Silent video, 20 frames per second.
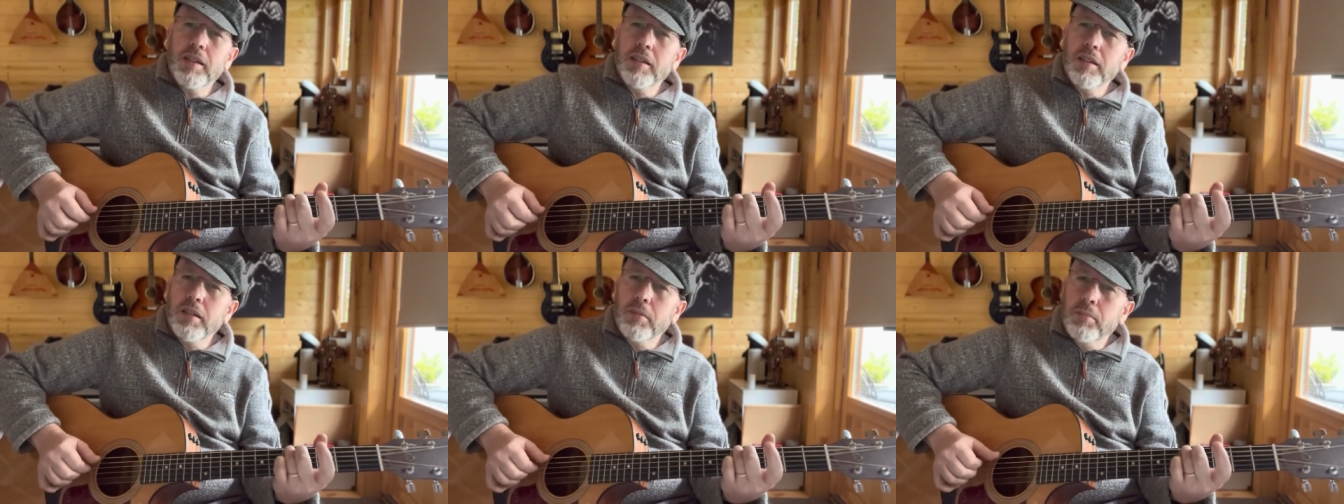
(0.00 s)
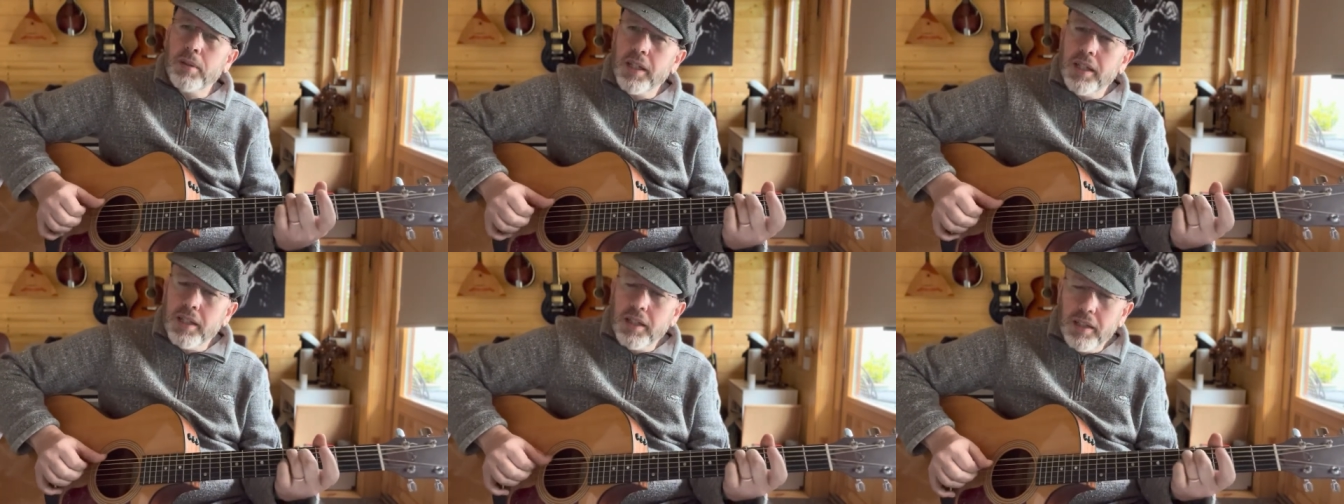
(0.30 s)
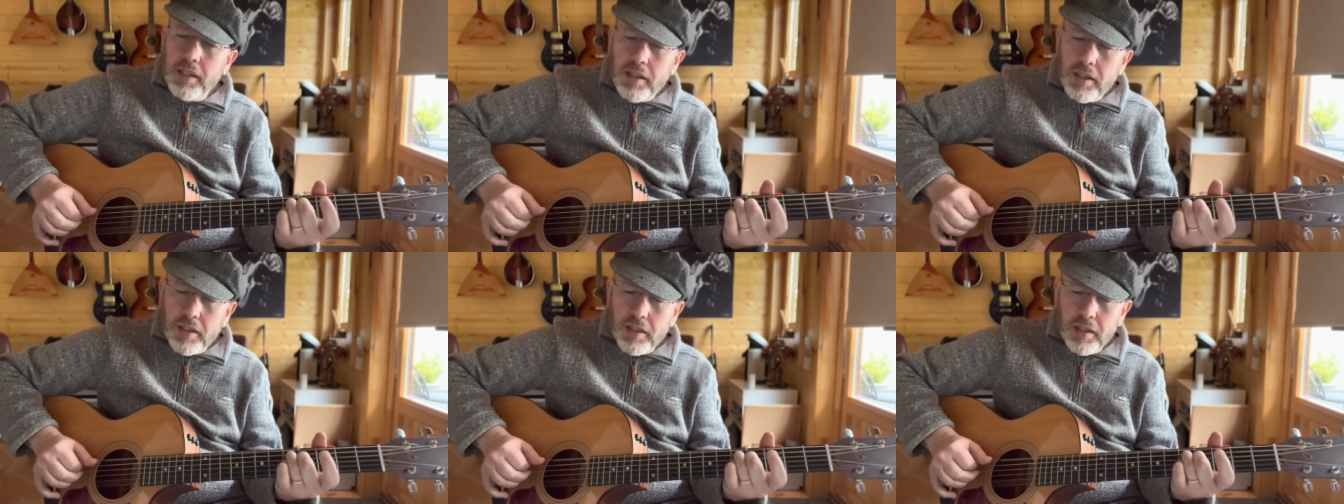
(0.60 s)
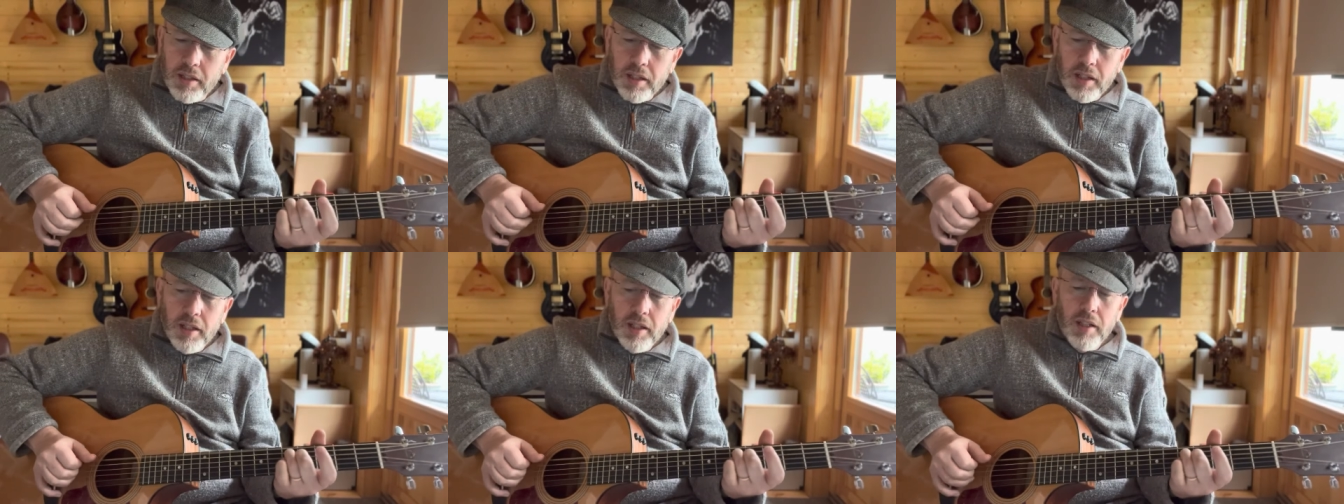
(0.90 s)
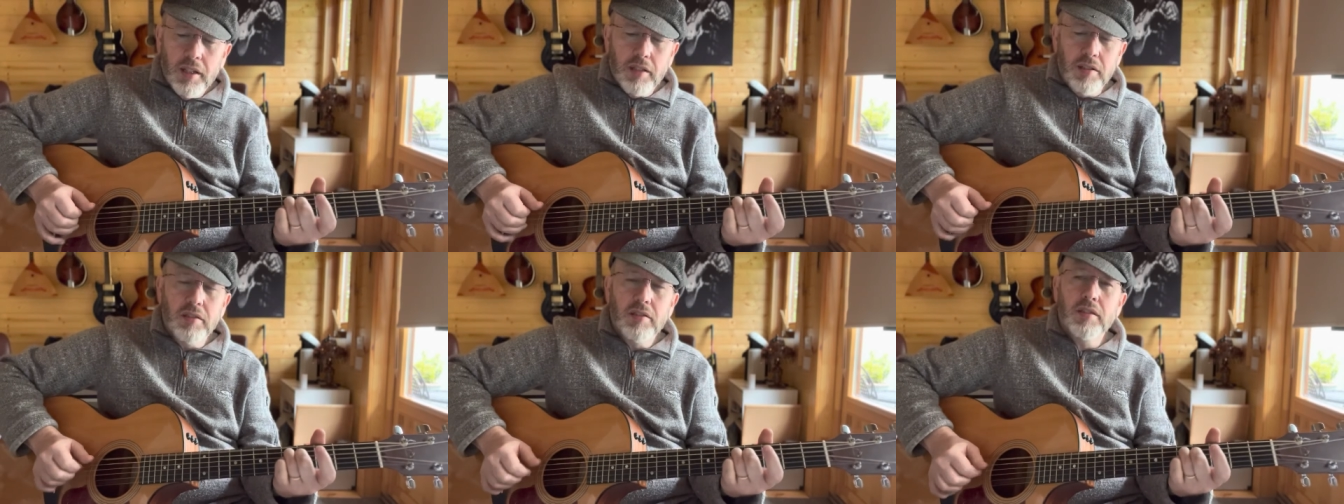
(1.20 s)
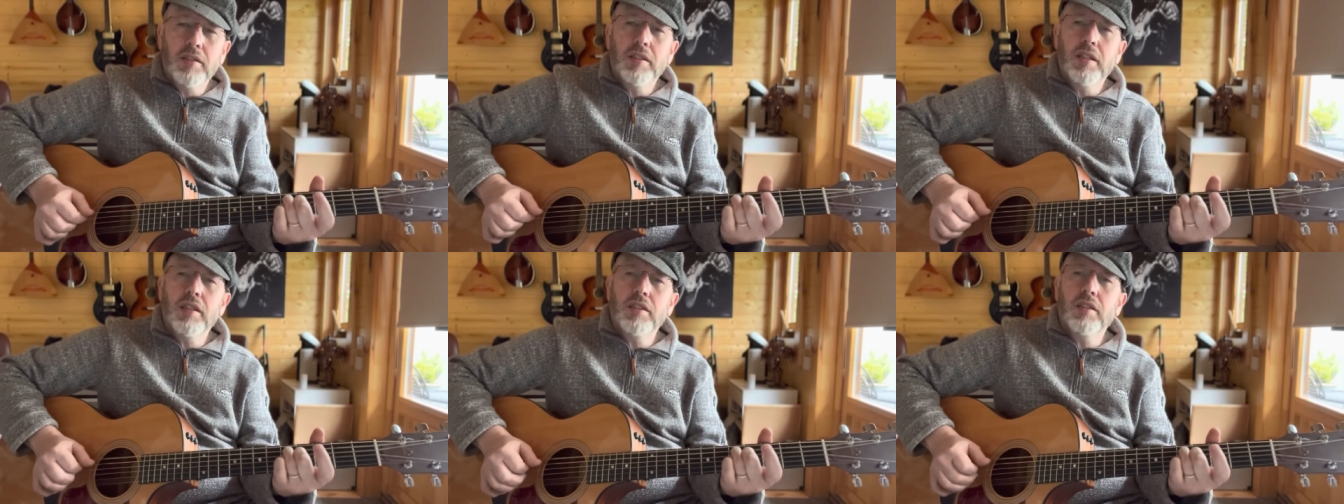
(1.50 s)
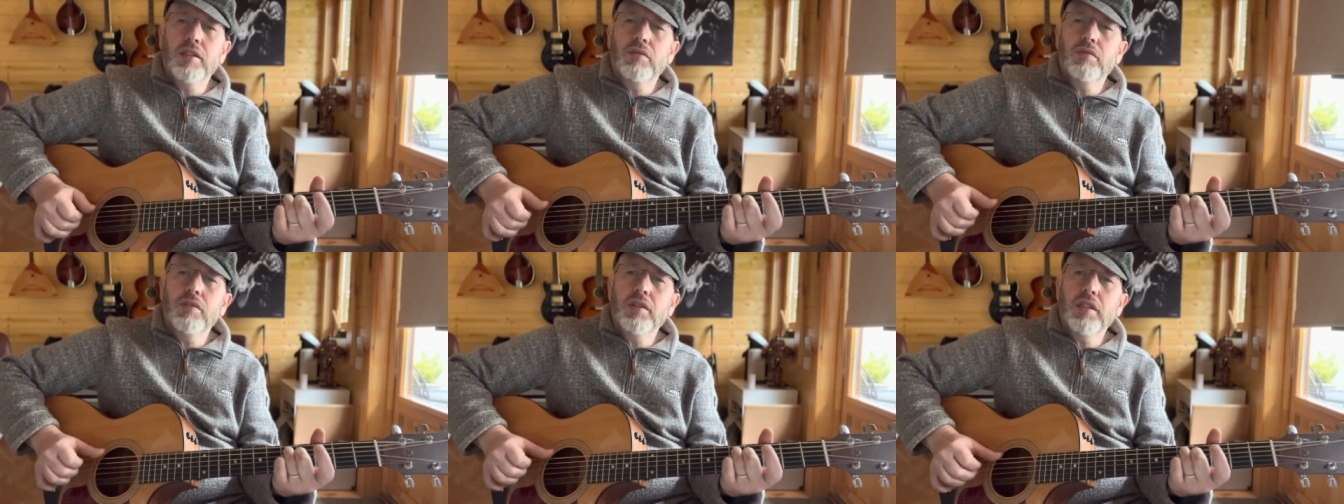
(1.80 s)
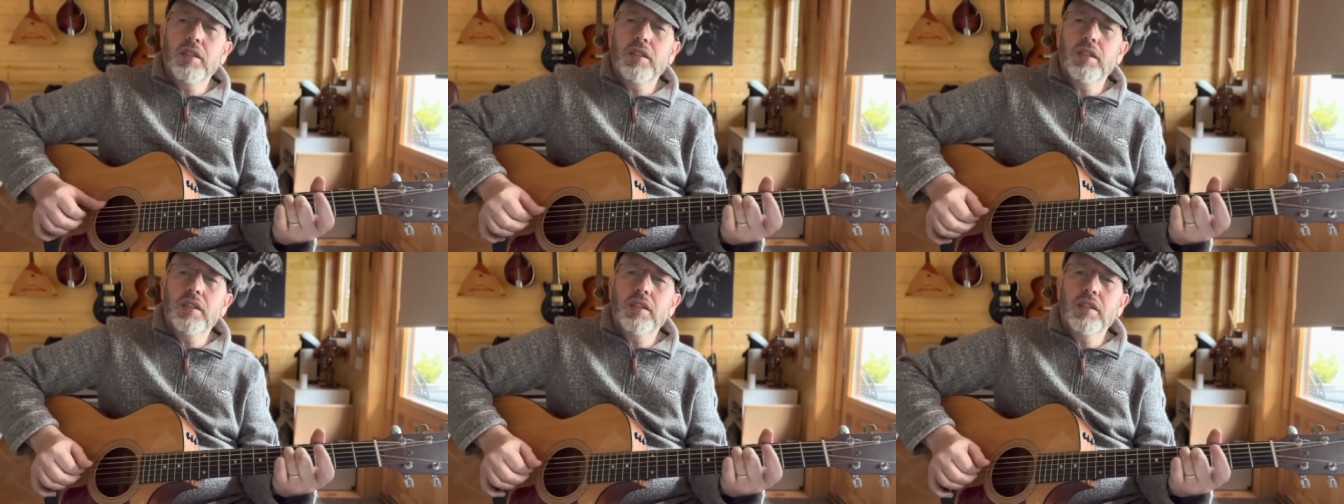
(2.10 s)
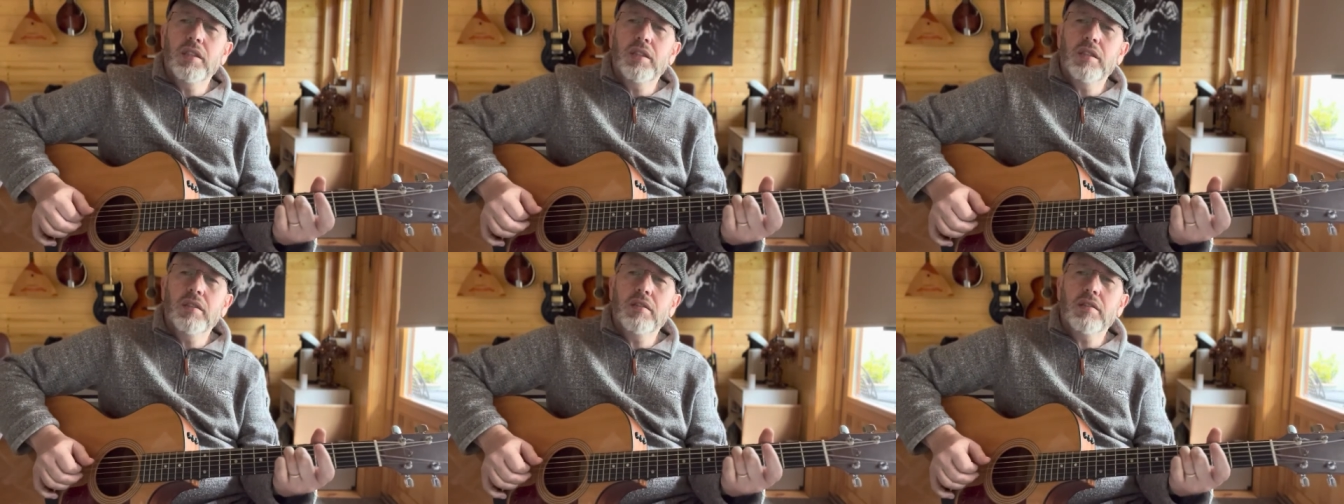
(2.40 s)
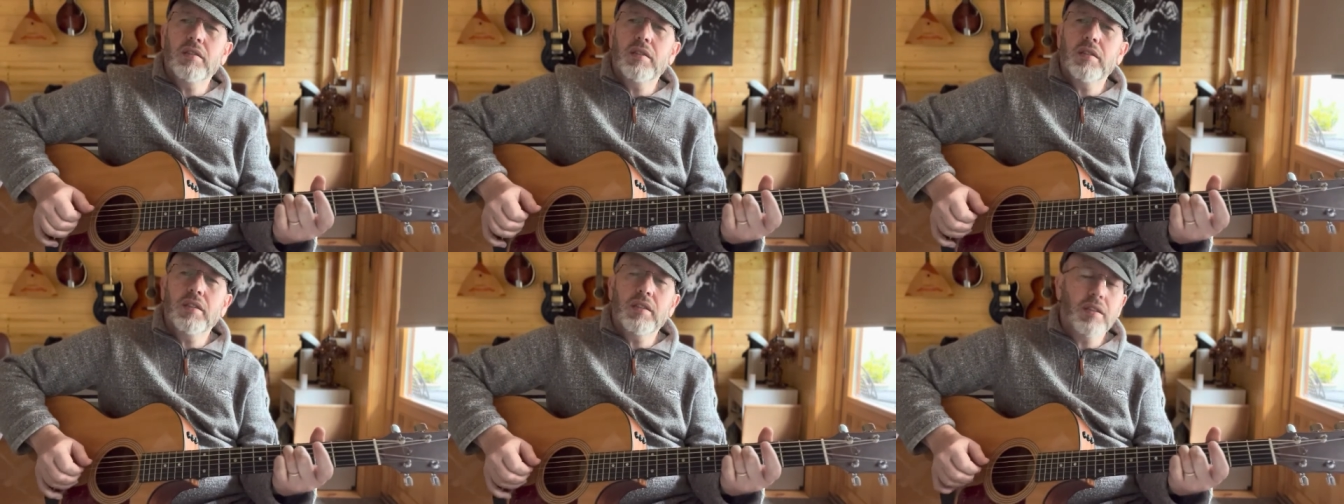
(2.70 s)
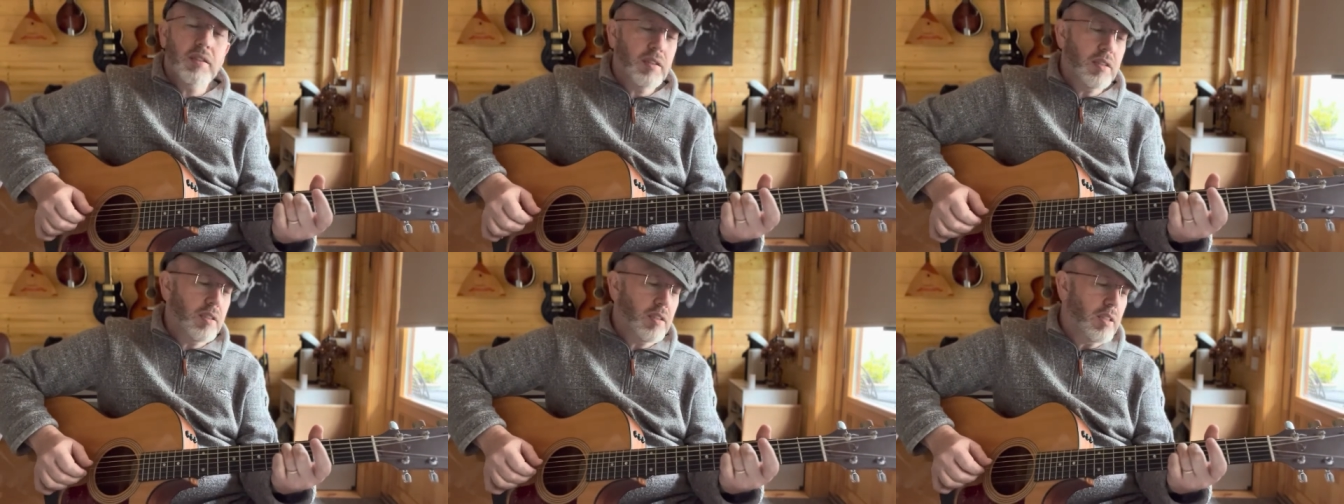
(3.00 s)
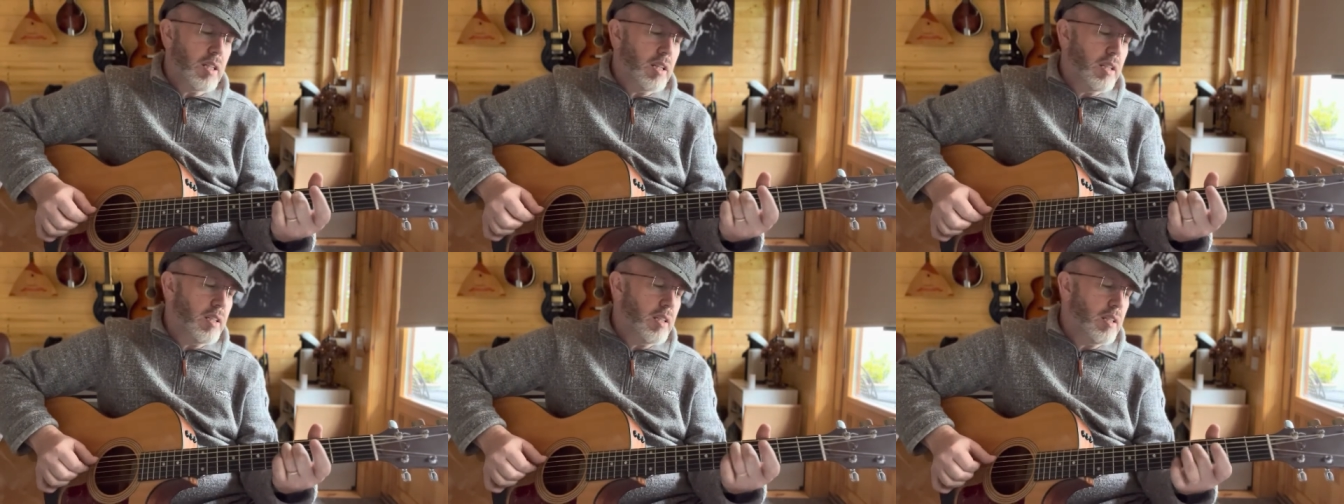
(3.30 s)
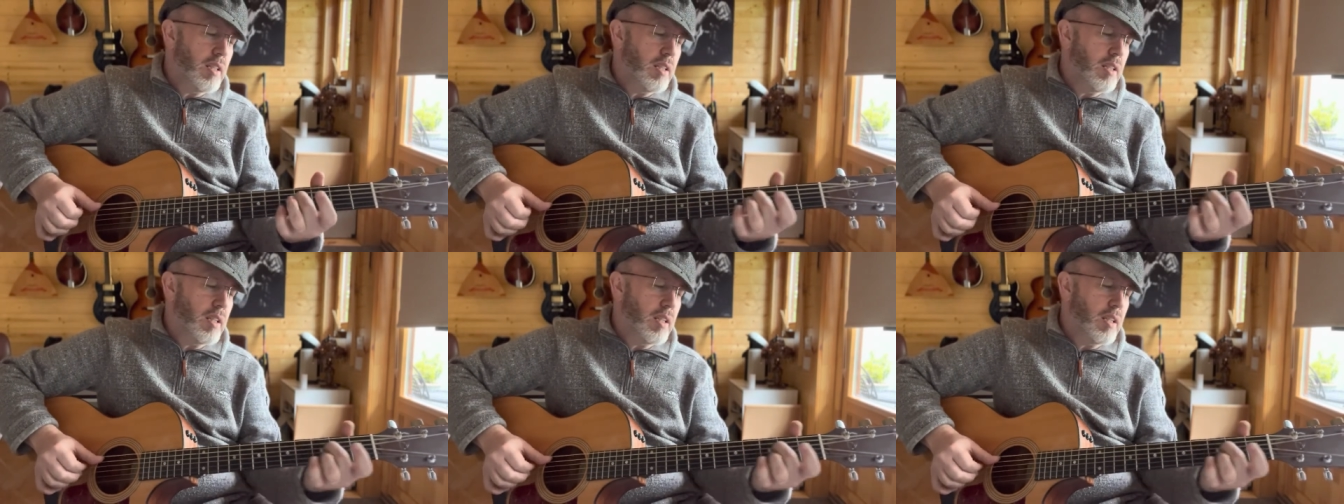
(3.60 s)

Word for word: and a bed Is not the reason I